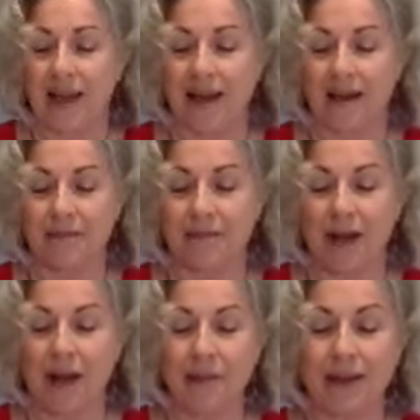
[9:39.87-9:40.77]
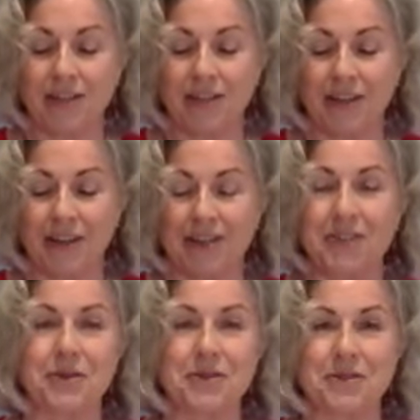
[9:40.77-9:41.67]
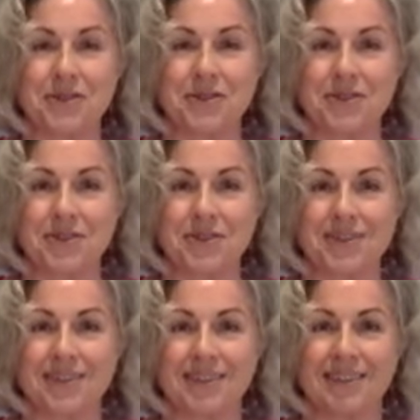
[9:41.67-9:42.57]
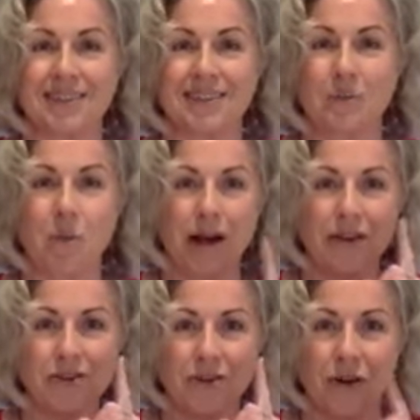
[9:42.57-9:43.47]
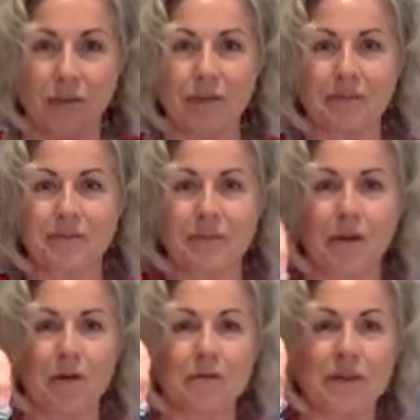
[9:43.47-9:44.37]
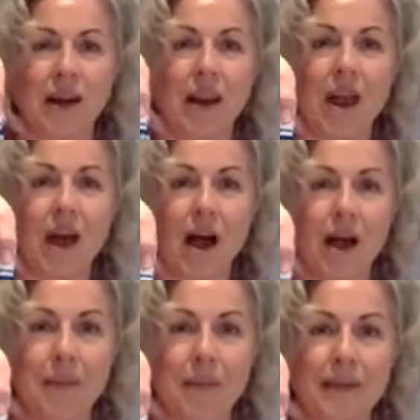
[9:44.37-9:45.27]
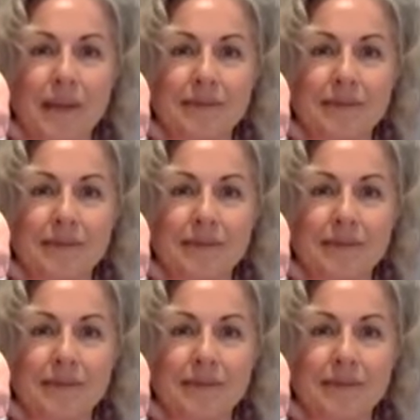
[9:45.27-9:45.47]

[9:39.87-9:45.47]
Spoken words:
I'm actually going to introduce 1 drop of lime.